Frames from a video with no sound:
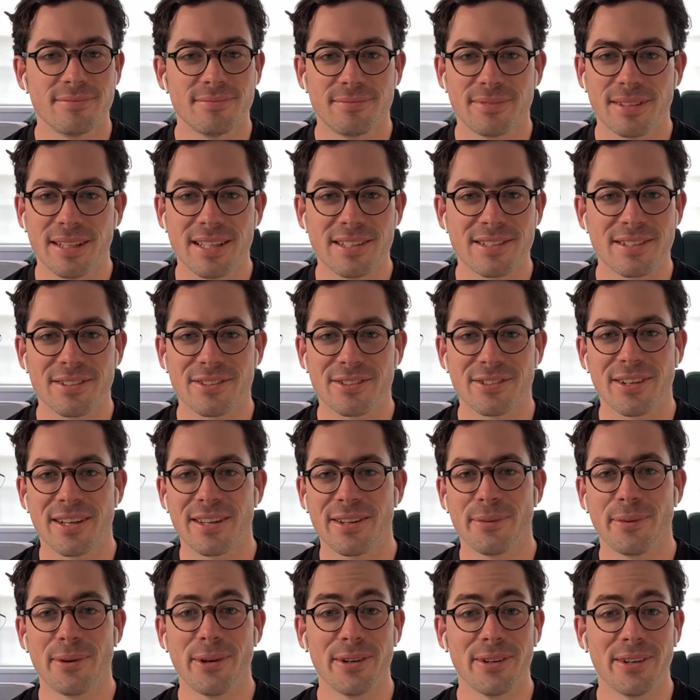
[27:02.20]
places around the
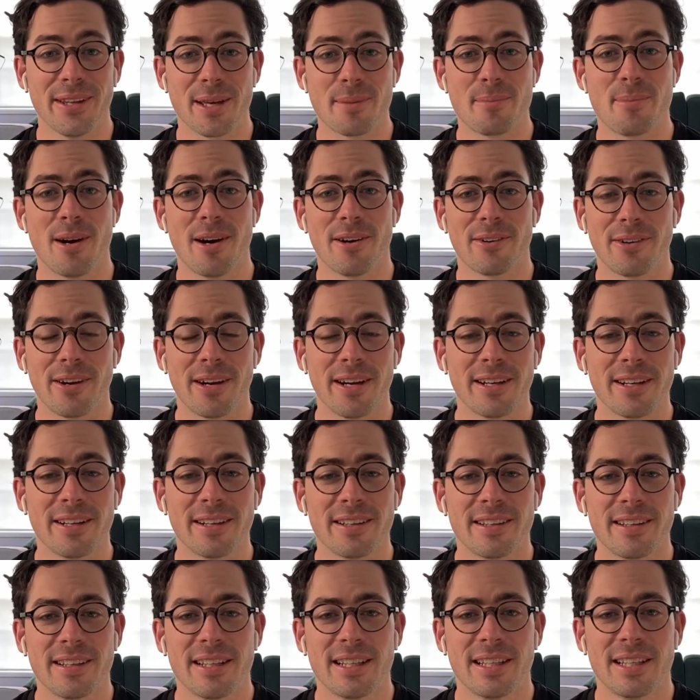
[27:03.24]
world like Bahrain,
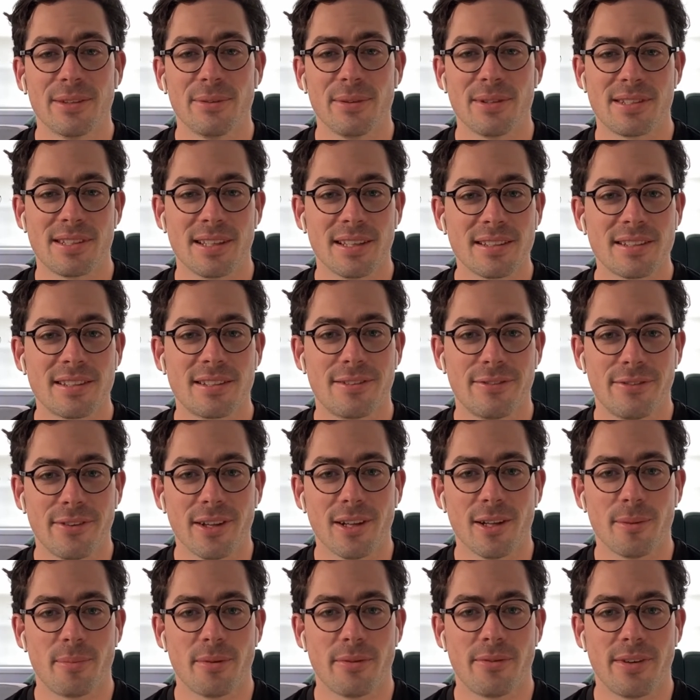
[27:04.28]
we started to
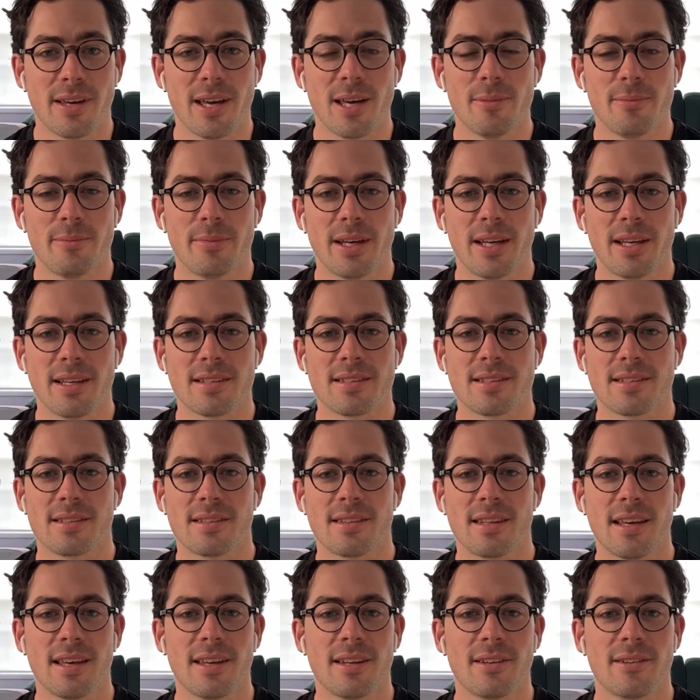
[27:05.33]
develop a fan base
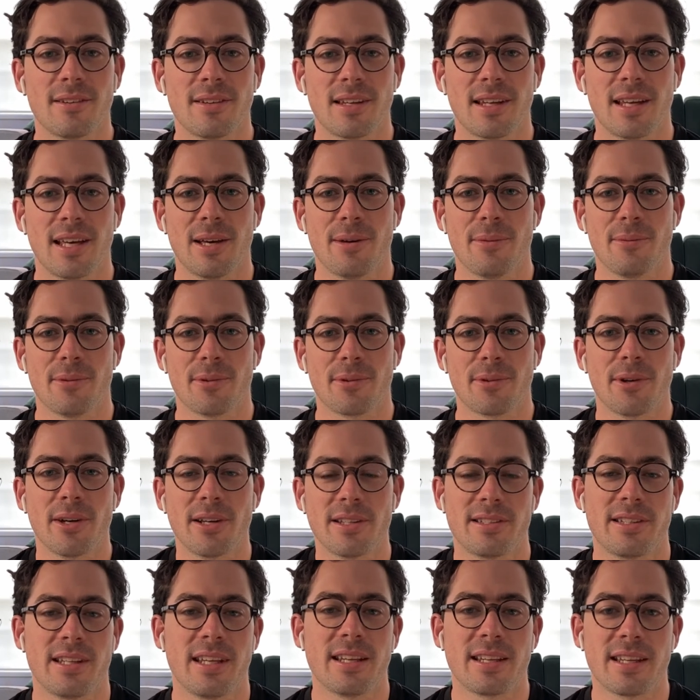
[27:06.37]
that were
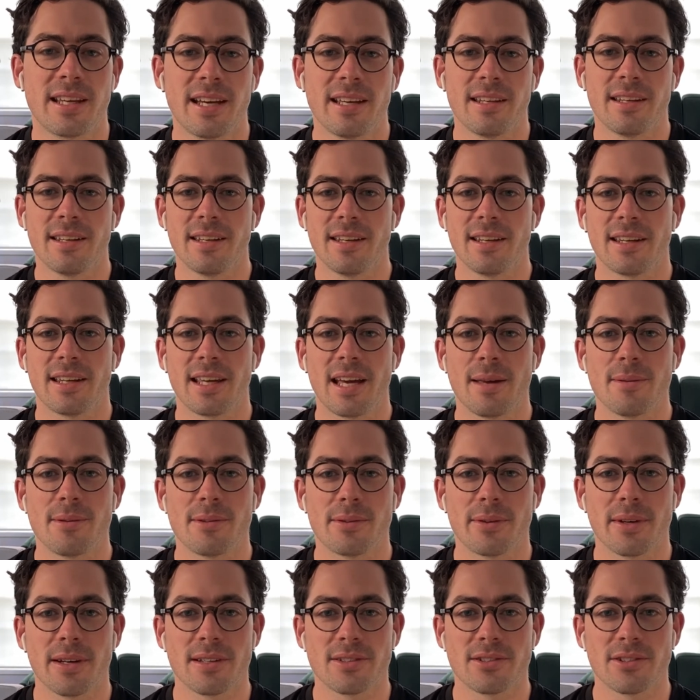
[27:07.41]
quite dedicated and came
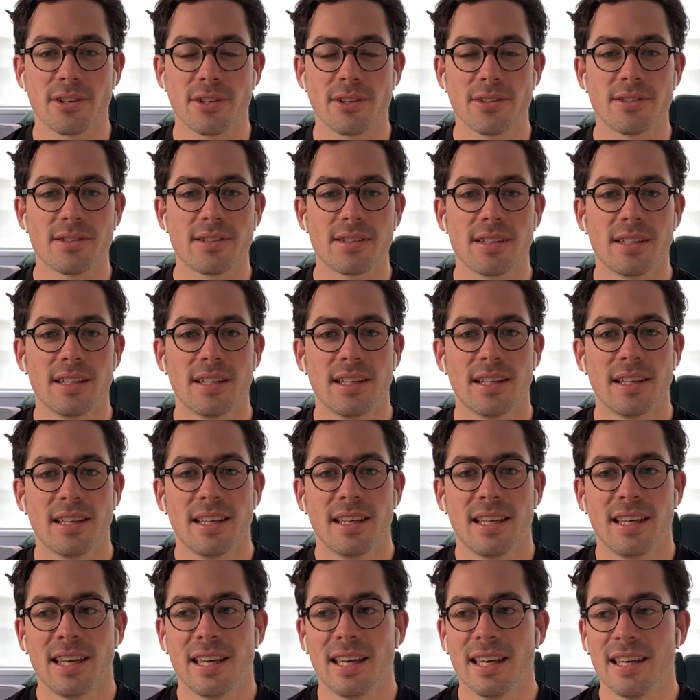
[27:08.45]
to our shows.
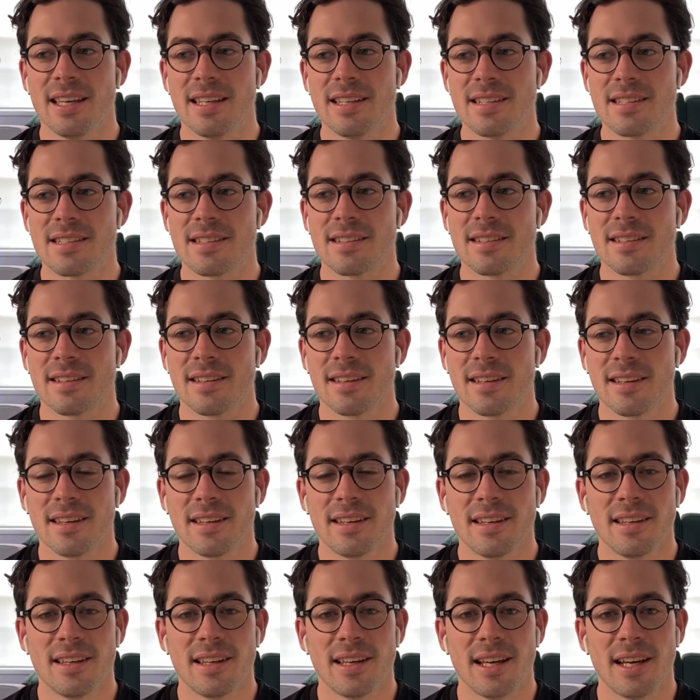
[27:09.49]
And
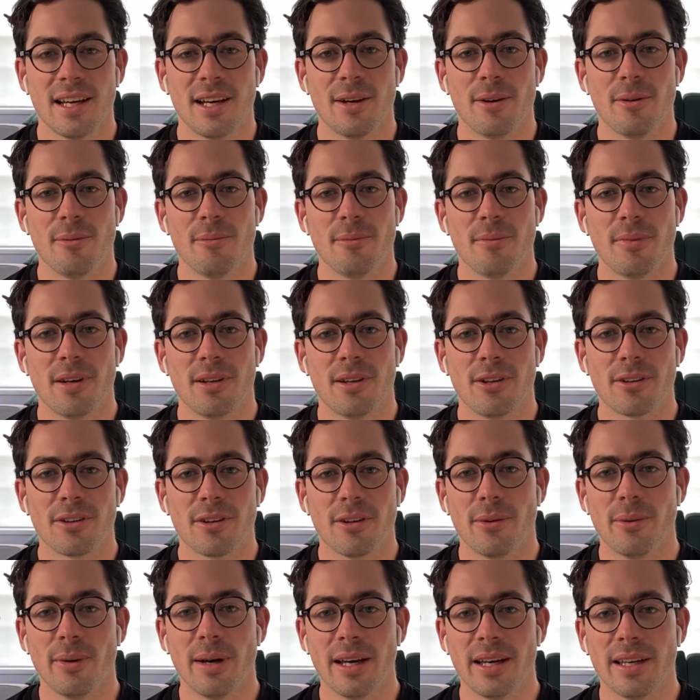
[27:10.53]
along the
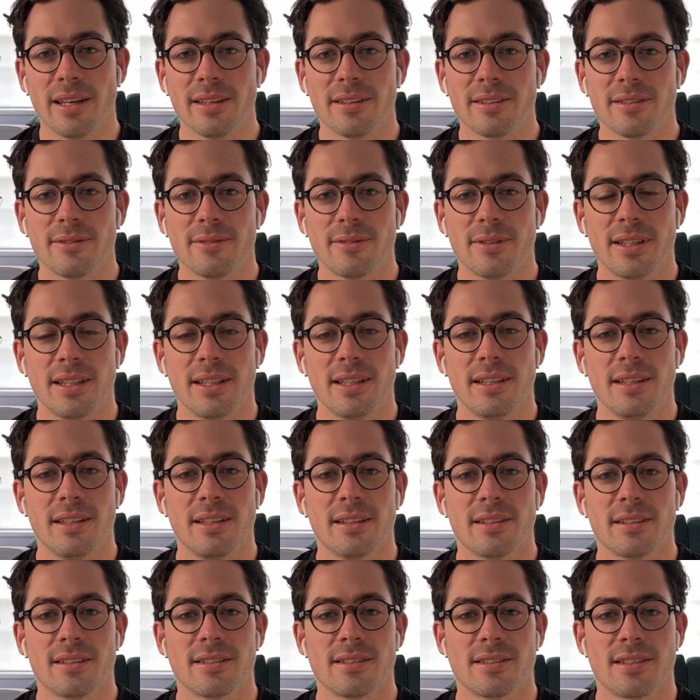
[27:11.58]
way,
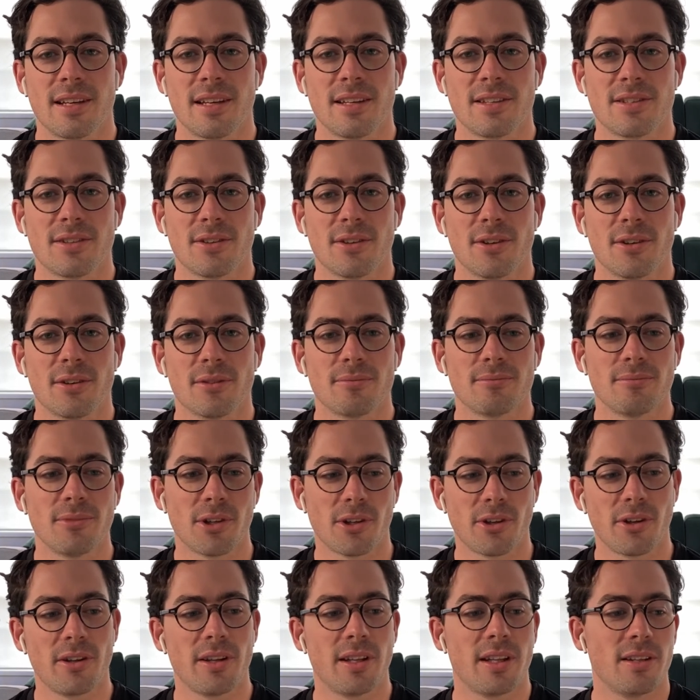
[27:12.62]
we started to not
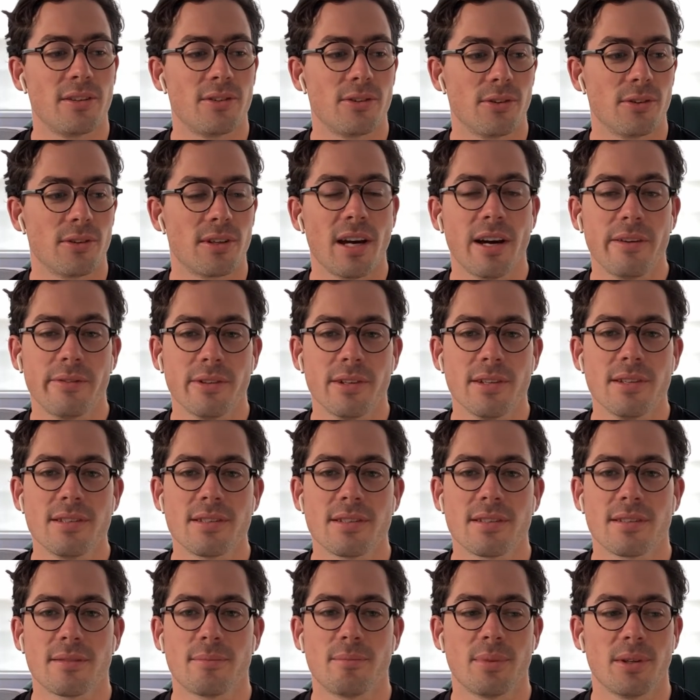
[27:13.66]
only do
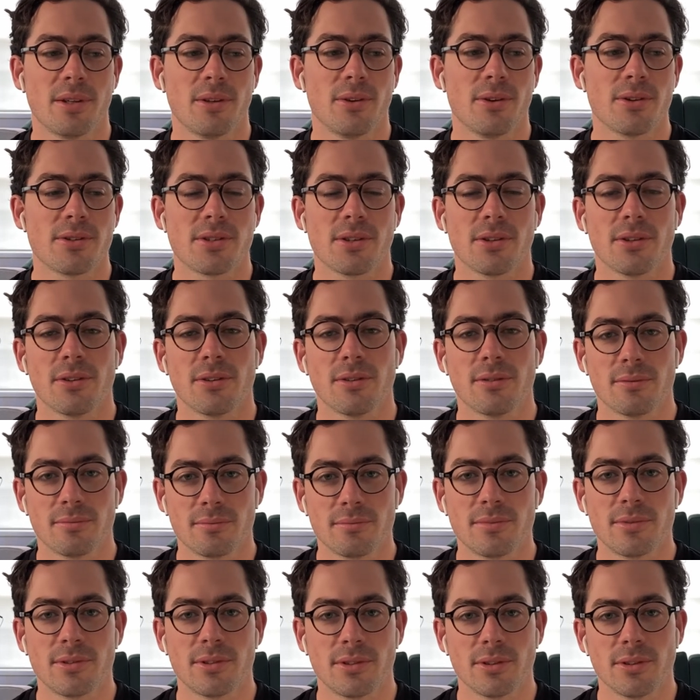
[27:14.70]
covers, but also
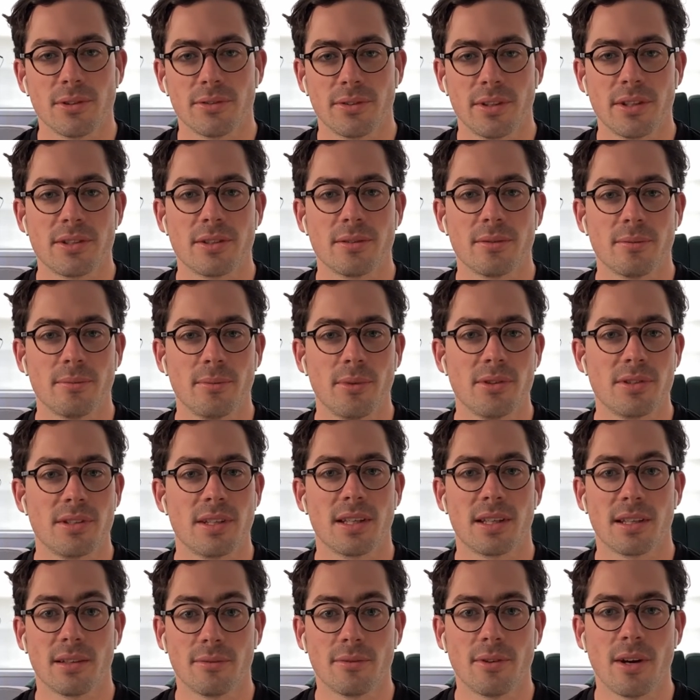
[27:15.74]
do original
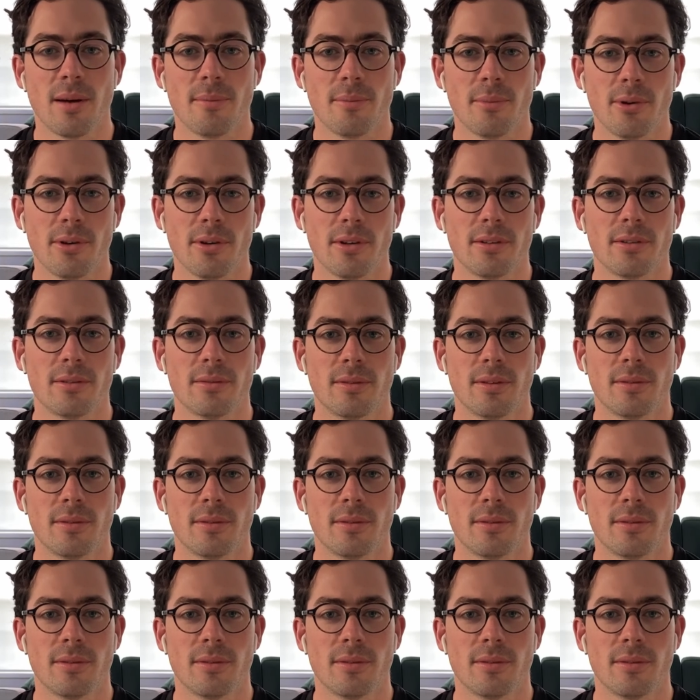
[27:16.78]
music and write more